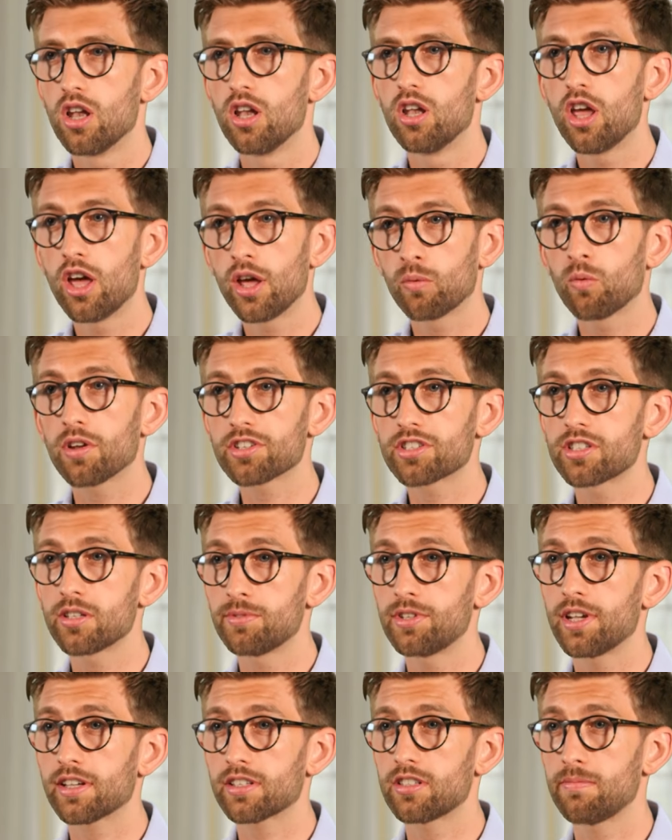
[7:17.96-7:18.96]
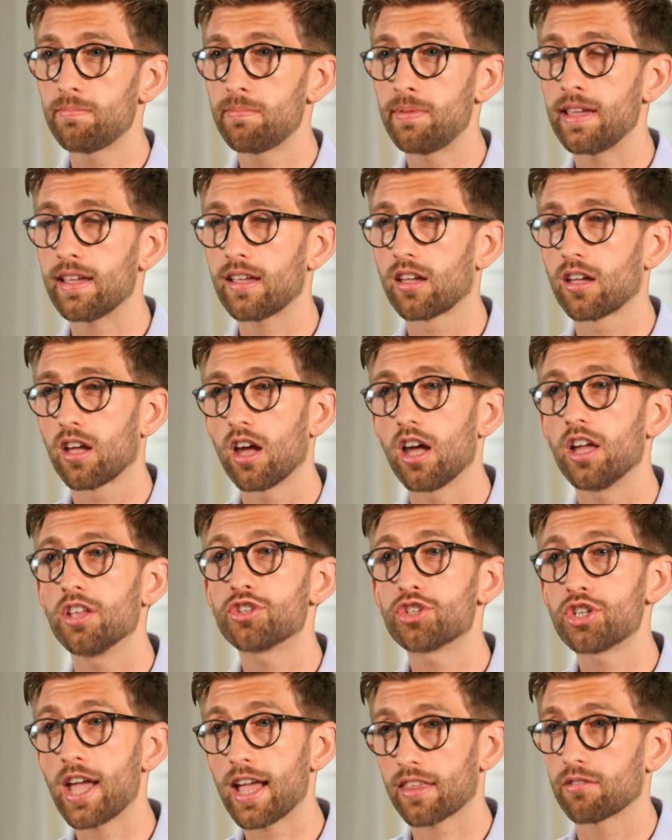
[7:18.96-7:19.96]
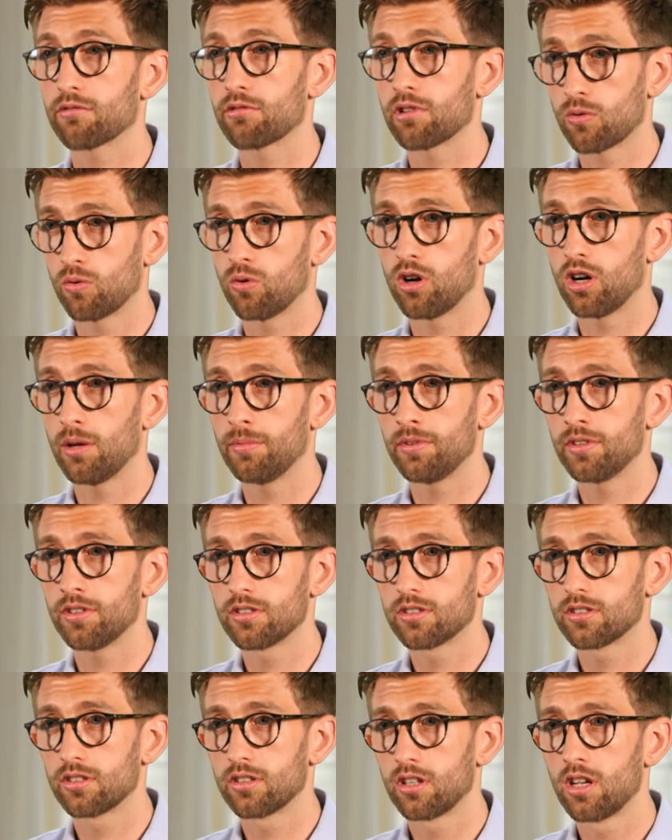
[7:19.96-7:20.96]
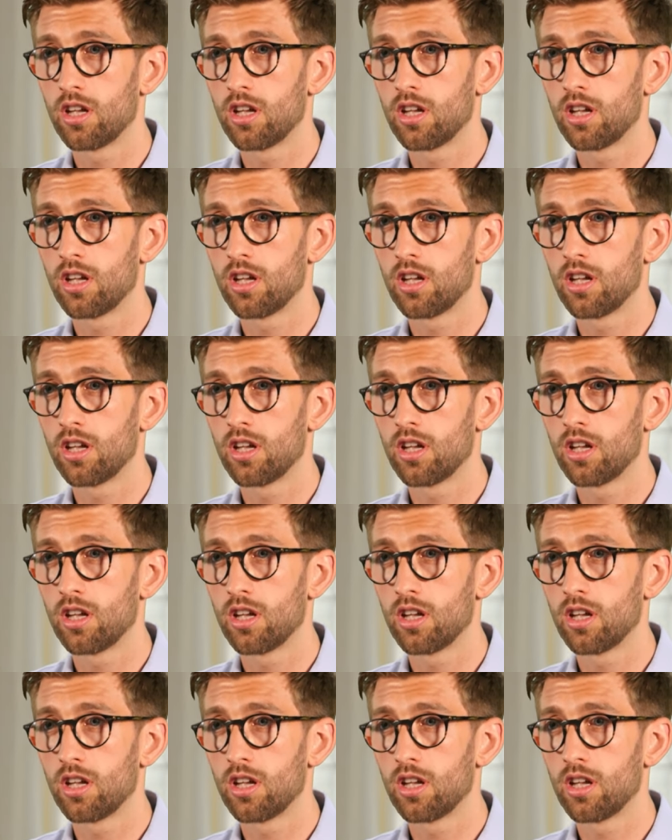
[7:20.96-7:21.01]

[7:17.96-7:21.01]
Learn what subjects to pick and check the requirements.